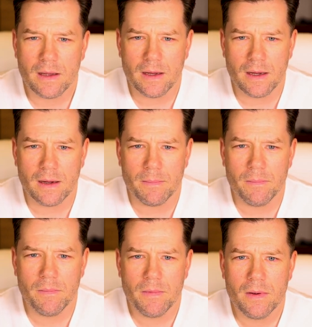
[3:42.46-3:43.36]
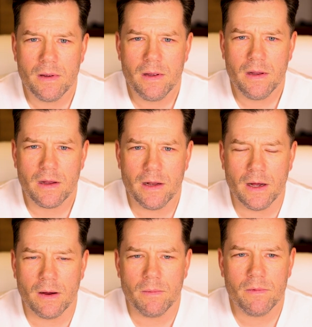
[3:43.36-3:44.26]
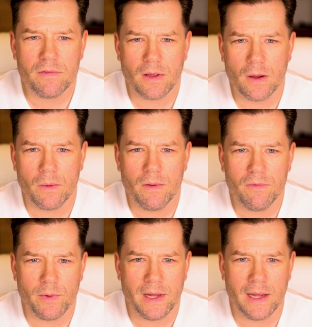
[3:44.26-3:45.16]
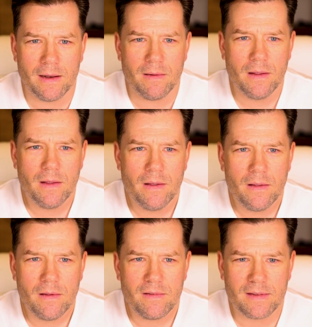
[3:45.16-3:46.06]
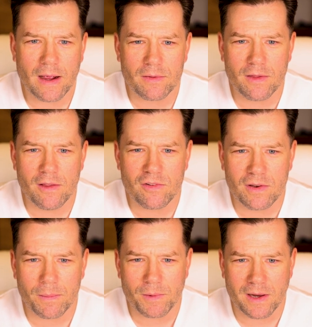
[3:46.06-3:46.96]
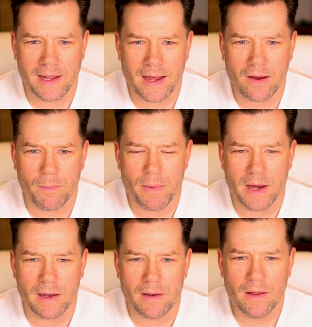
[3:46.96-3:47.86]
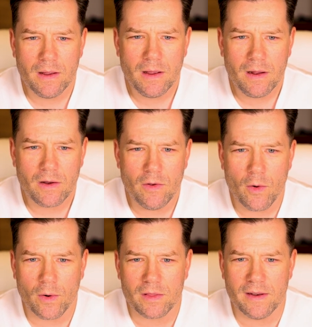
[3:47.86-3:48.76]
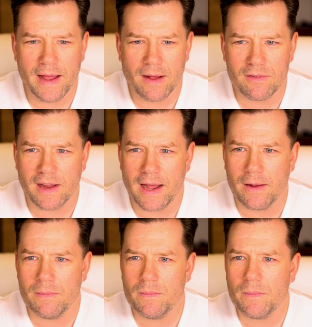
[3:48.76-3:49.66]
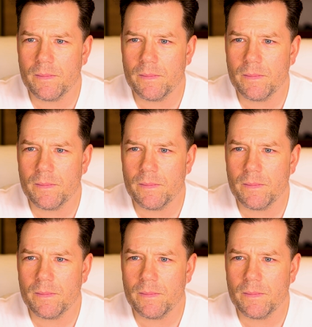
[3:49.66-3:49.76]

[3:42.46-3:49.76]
You know, so if we get south of the Ship Canal, but north of downtown,